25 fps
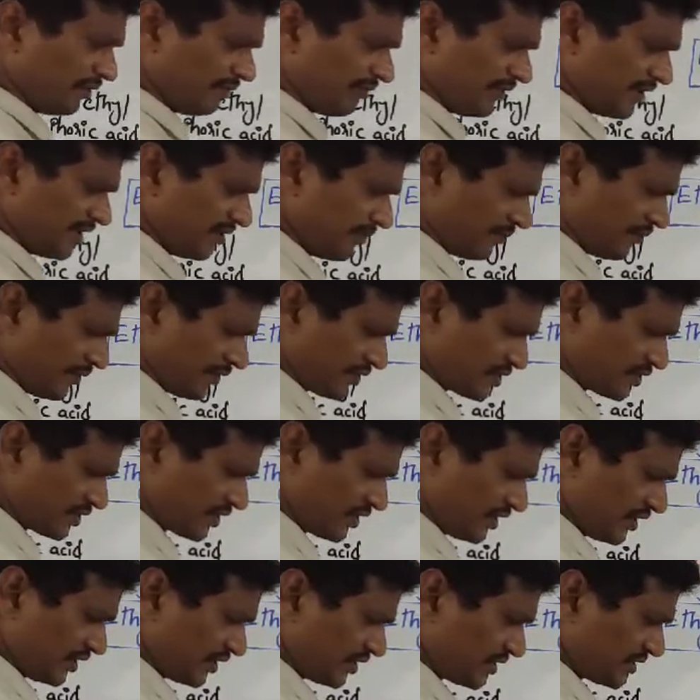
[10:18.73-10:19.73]
The very
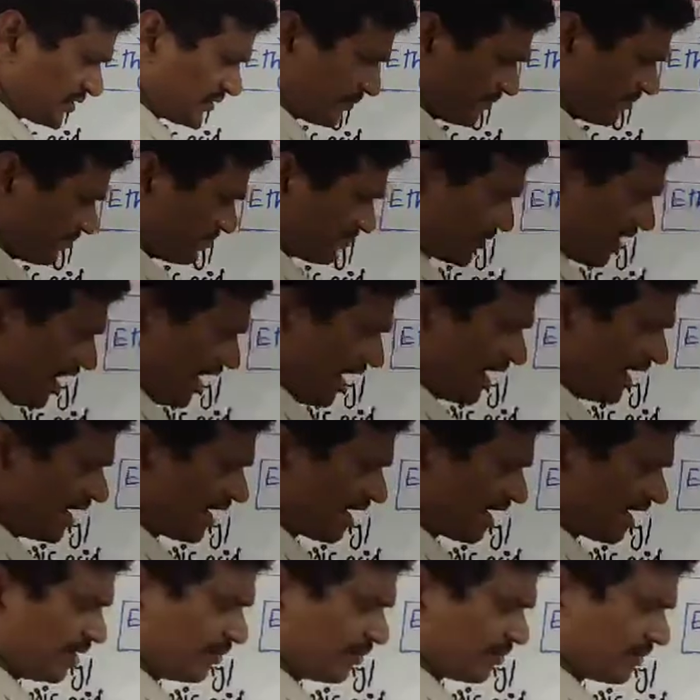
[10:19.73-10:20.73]
first case,
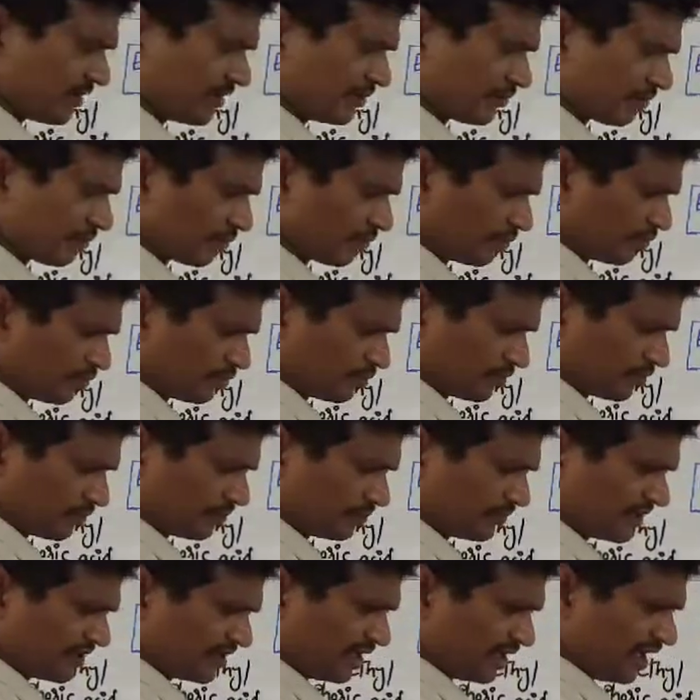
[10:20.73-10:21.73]
unripened fruit.
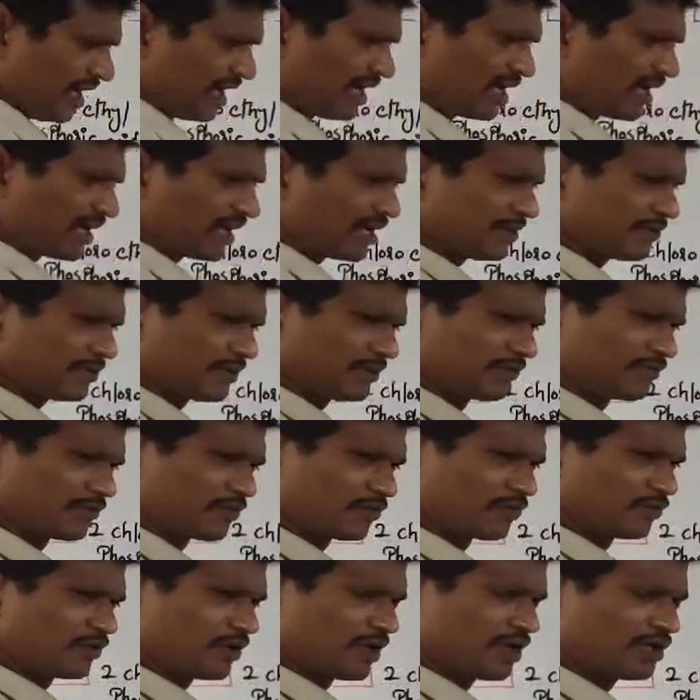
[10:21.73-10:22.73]

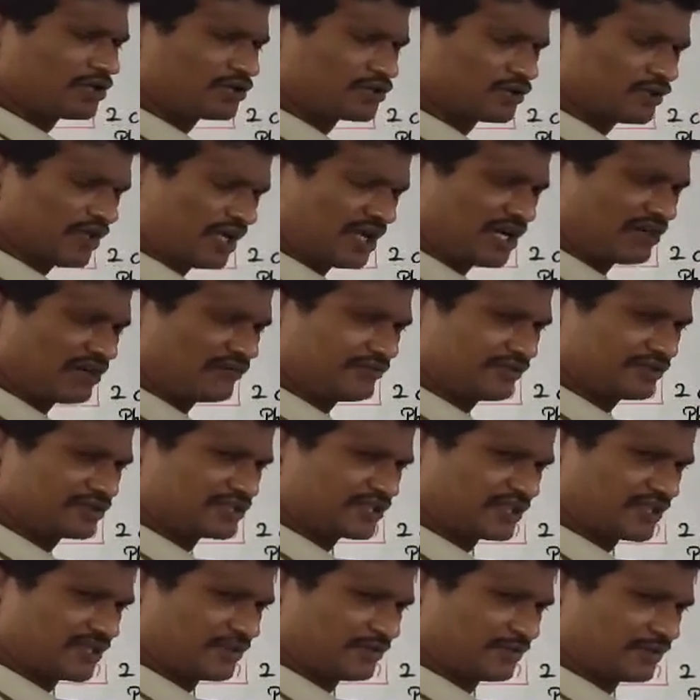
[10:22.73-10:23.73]
Unripened fruit also
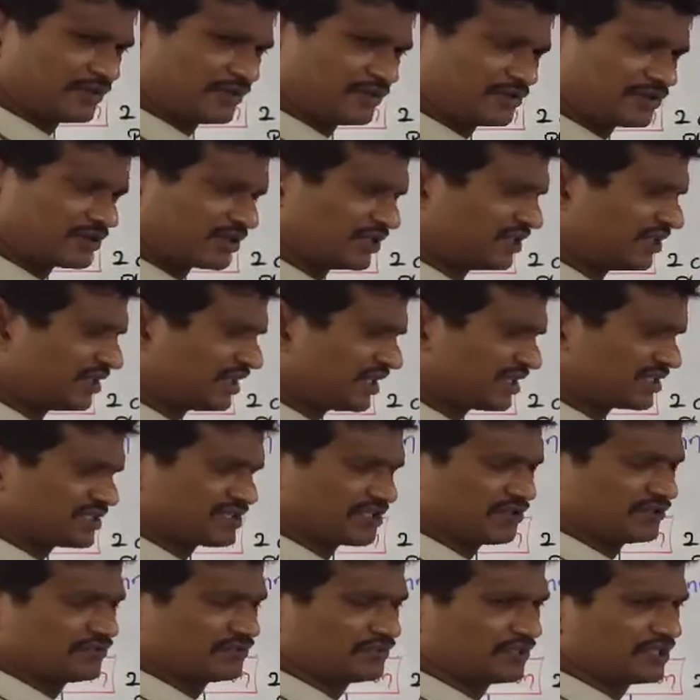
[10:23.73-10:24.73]
having certain
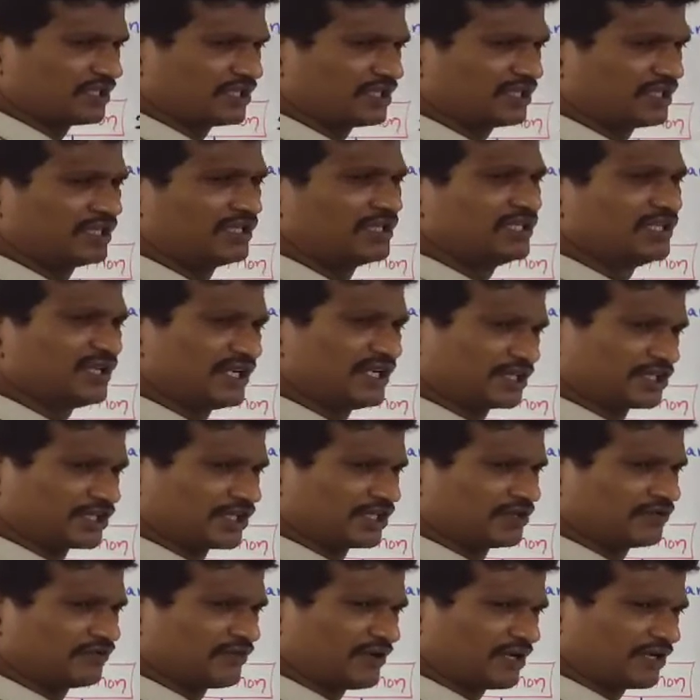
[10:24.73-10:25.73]
percentage of the
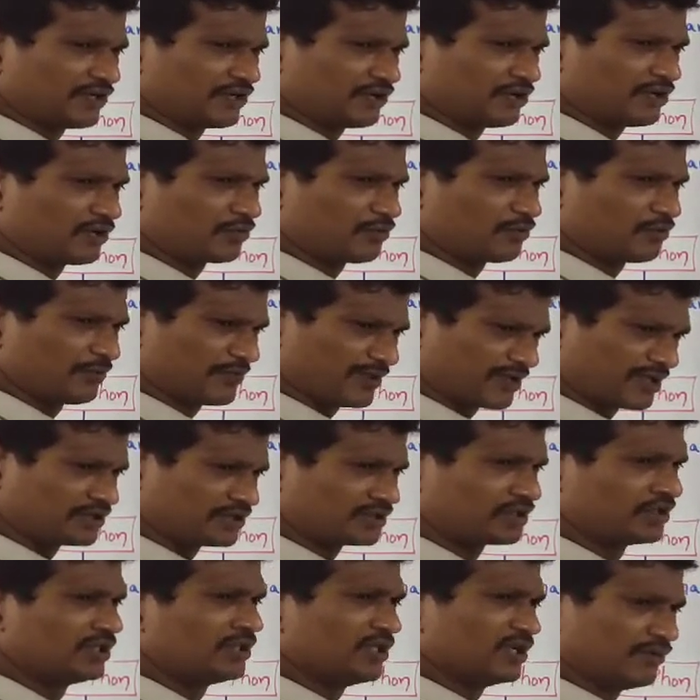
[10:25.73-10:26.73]
ethylene phytohormone,
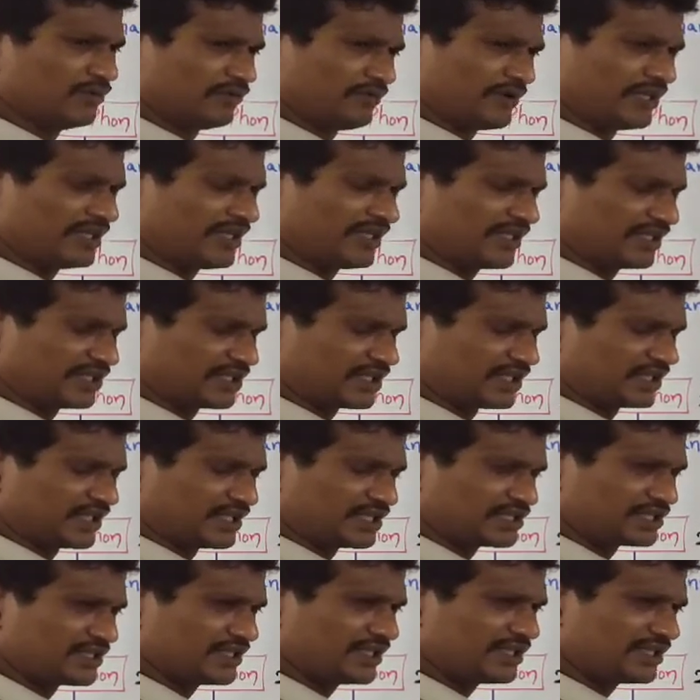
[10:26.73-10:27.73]
because when the
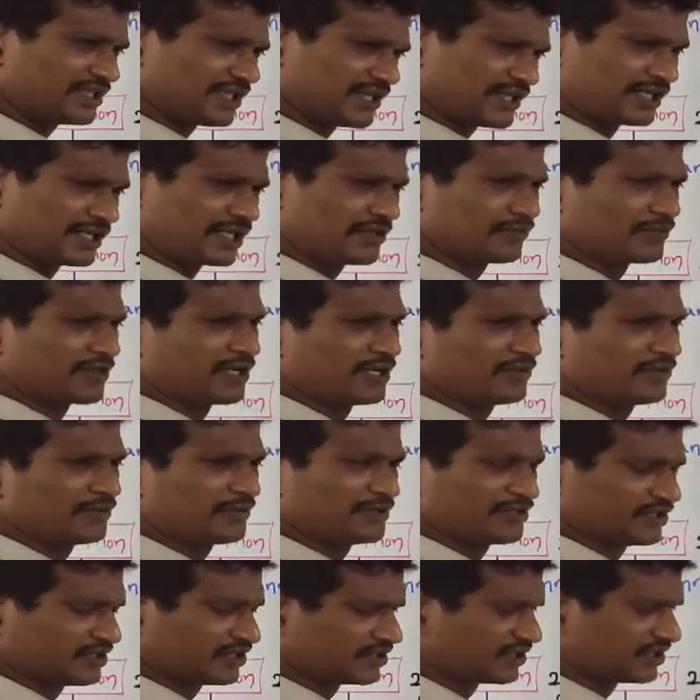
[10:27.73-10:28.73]
ethylene is there, that time
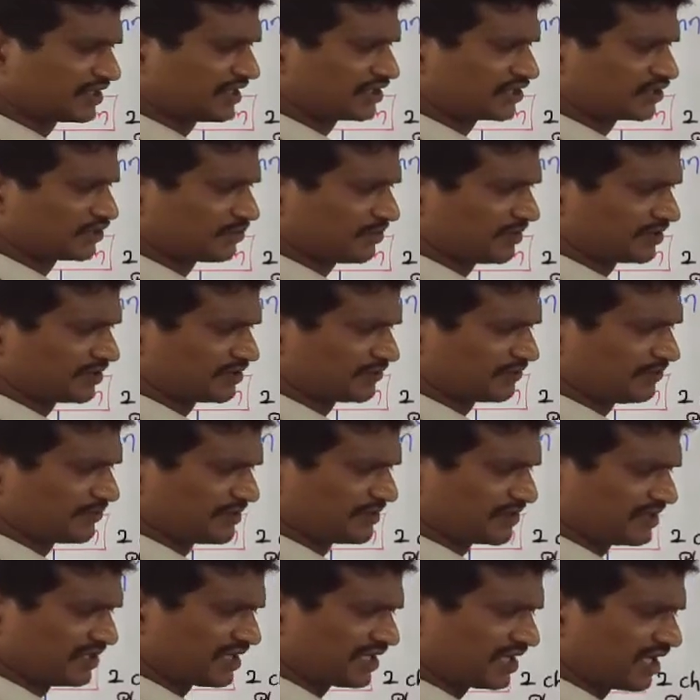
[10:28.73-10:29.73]
ripening takes place.
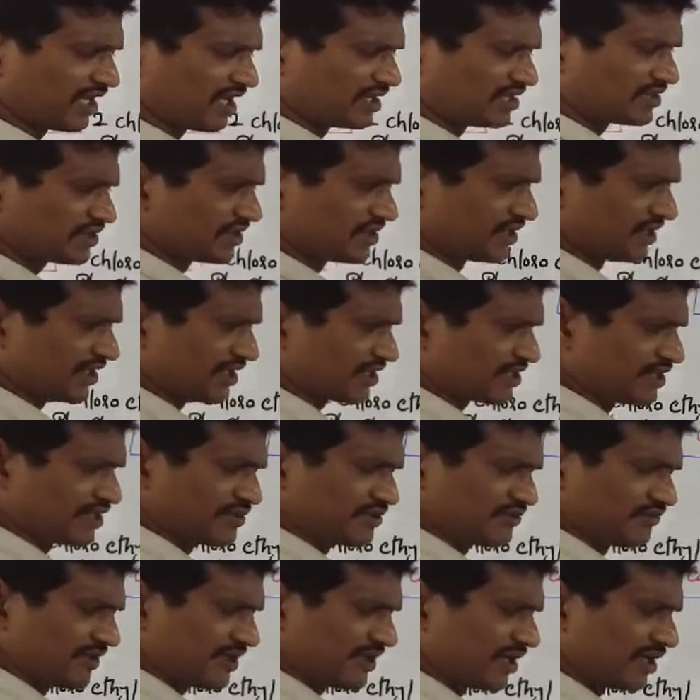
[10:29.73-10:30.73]
Here
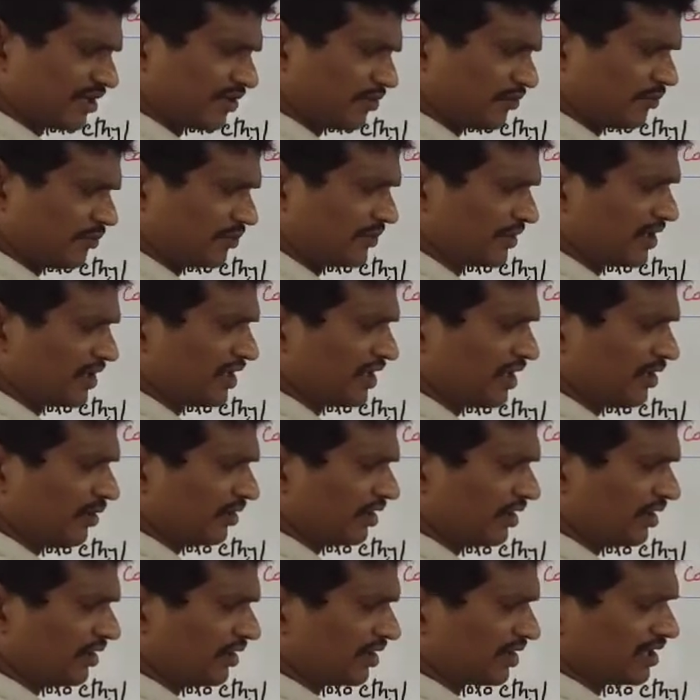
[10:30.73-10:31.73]
concentration is very low.
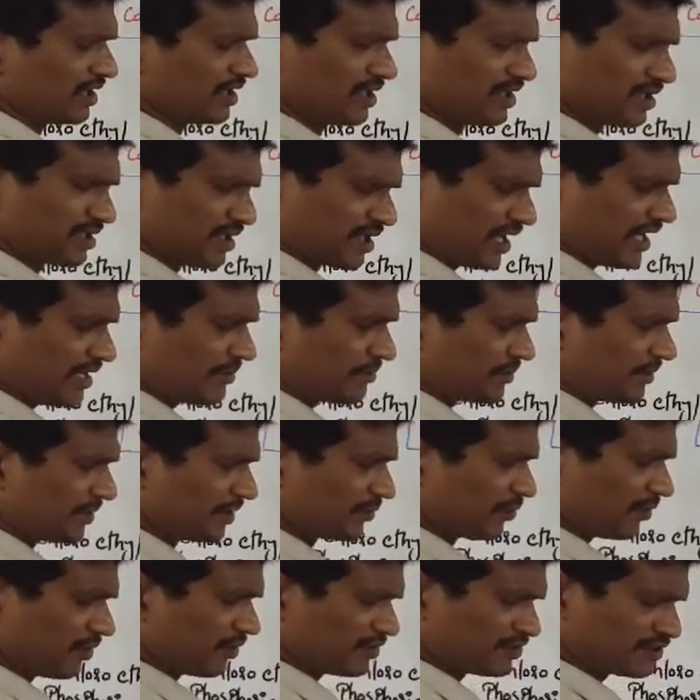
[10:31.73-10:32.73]
Okay,
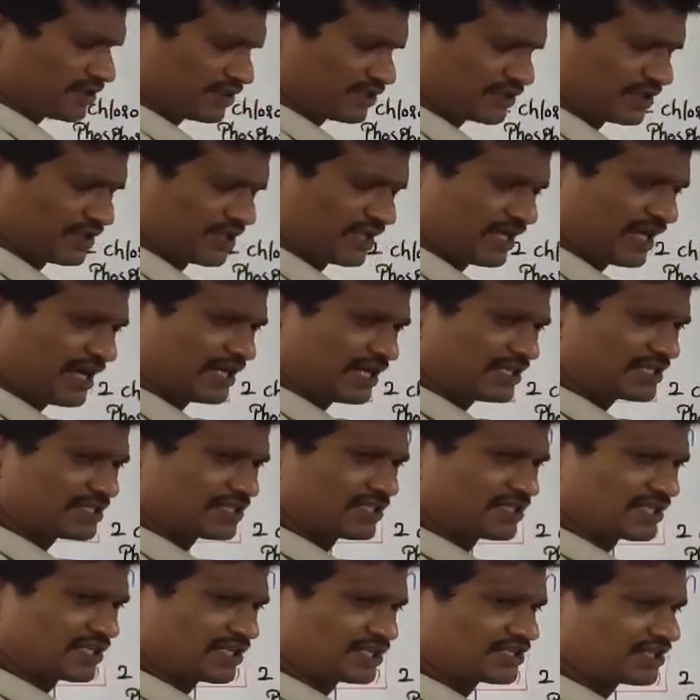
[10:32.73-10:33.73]
ripening process, the
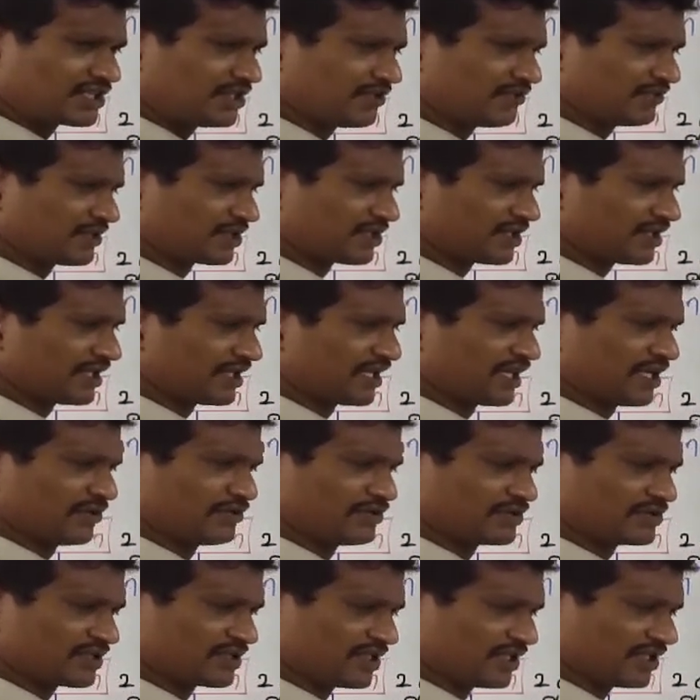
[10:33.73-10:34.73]
concentration of ethylene
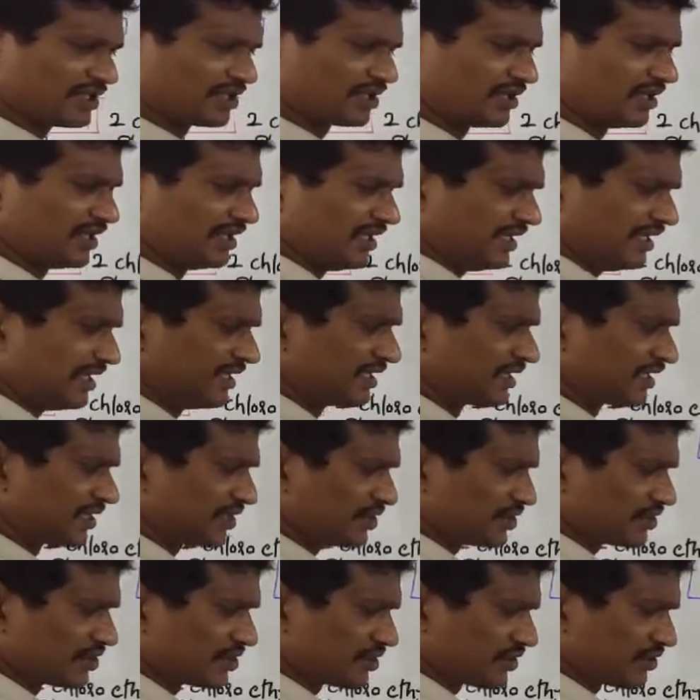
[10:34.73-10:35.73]
levels are
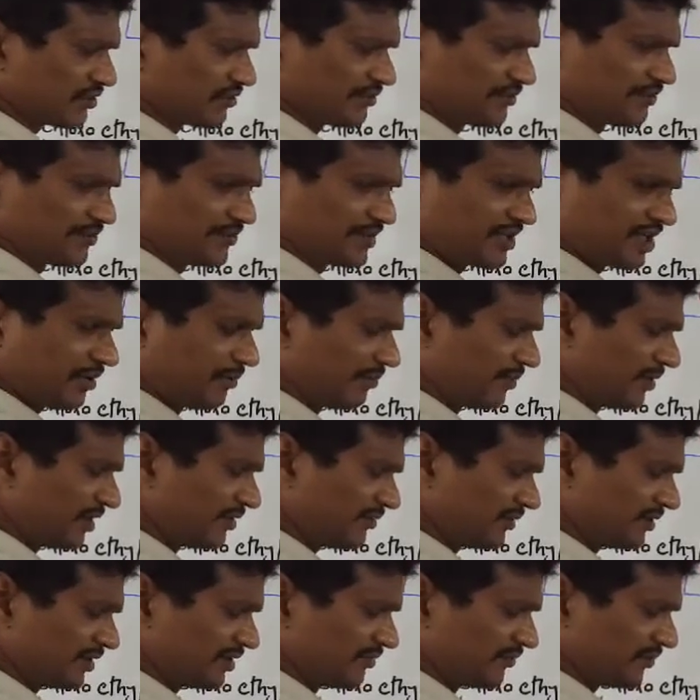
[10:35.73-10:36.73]
increased
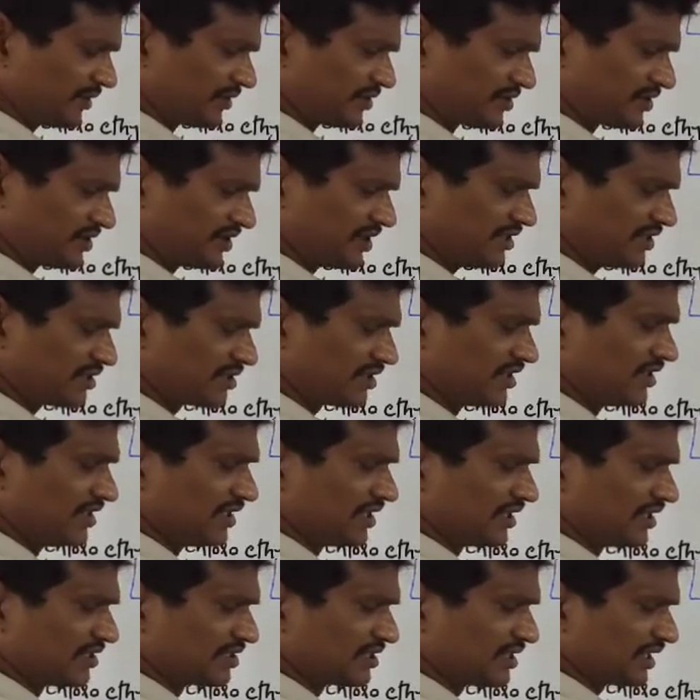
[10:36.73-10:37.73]
compared with the first stage,
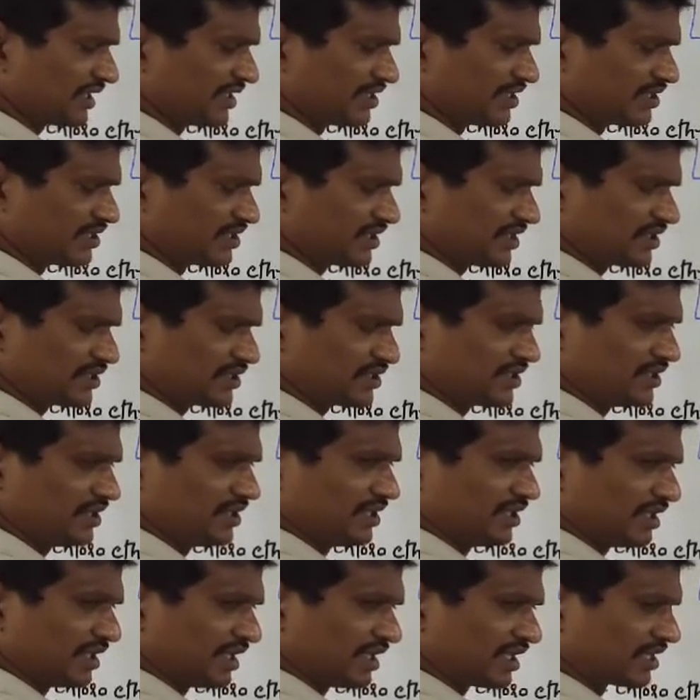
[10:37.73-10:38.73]
the second stage,
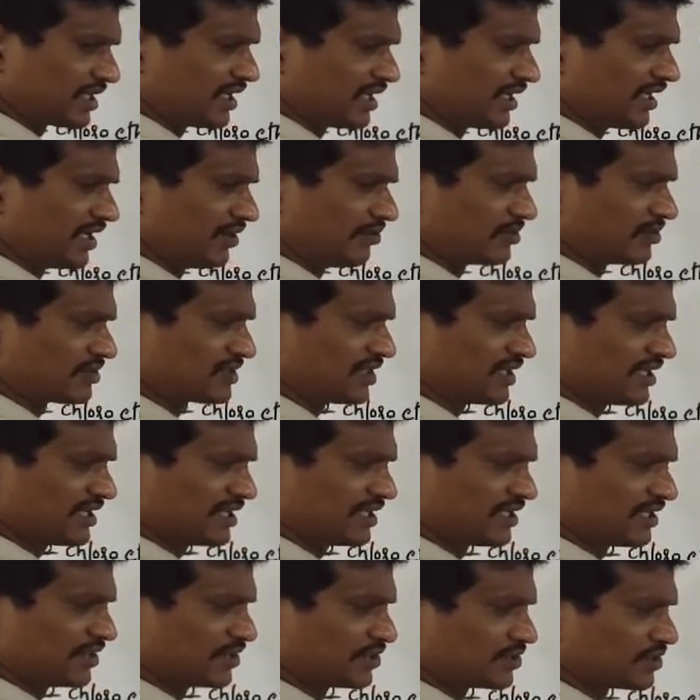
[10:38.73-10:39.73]
the ethylene levels
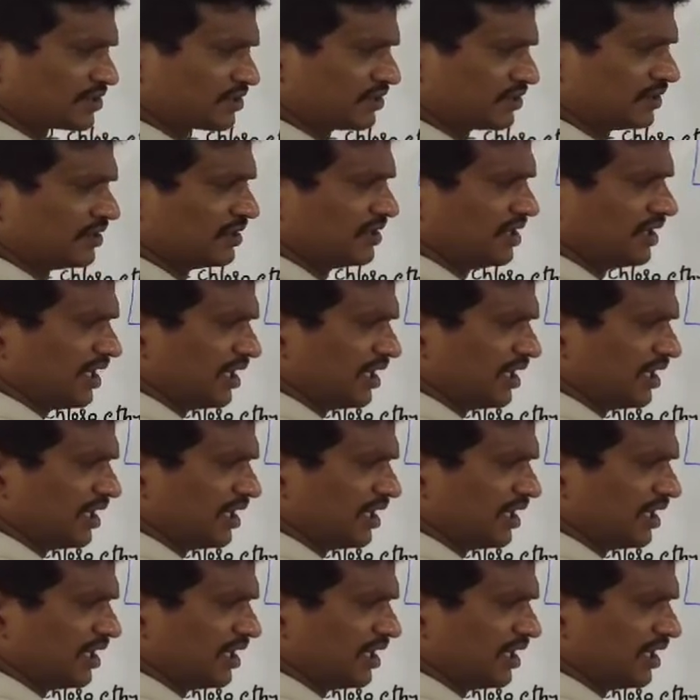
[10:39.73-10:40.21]
are increased,